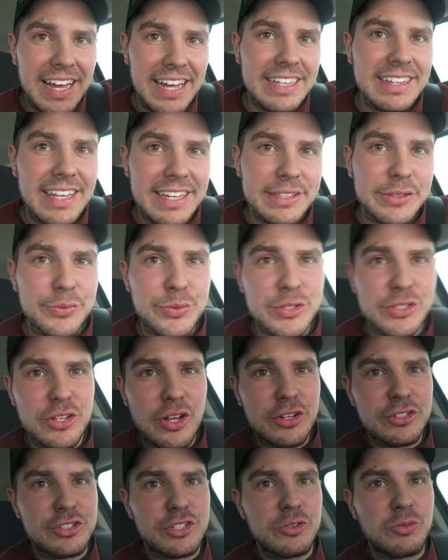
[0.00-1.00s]
Not like the
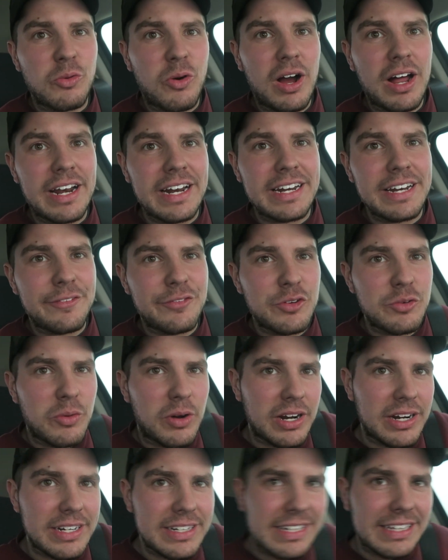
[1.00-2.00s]
results you wanted if you
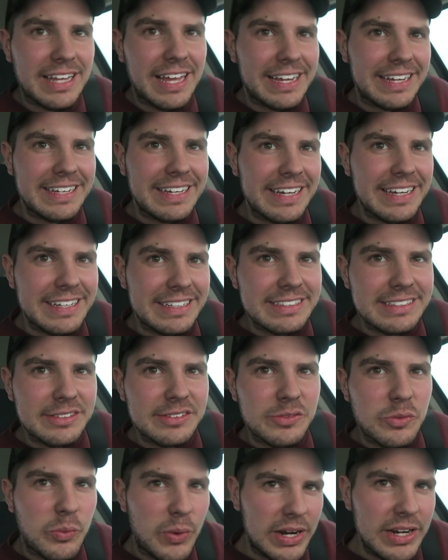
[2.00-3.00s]
wanted to like get
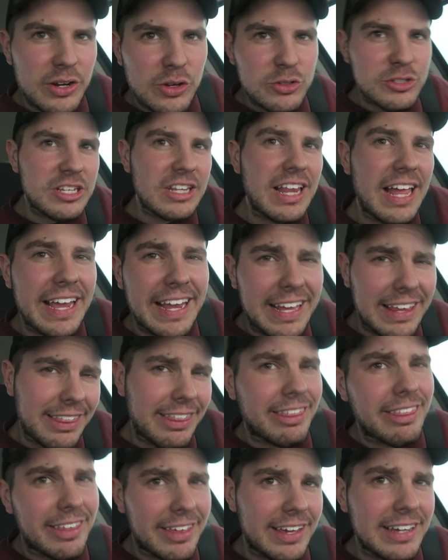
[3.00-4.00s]
windows like
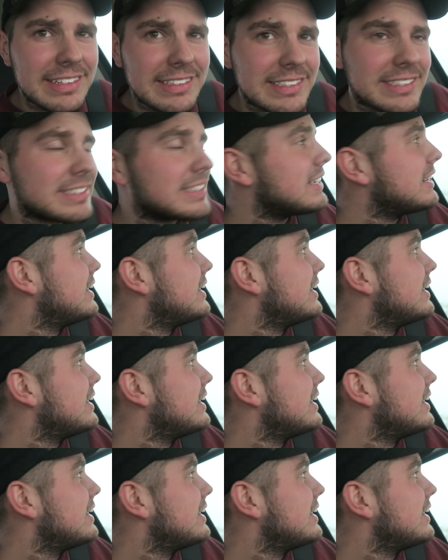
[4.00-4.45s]
this.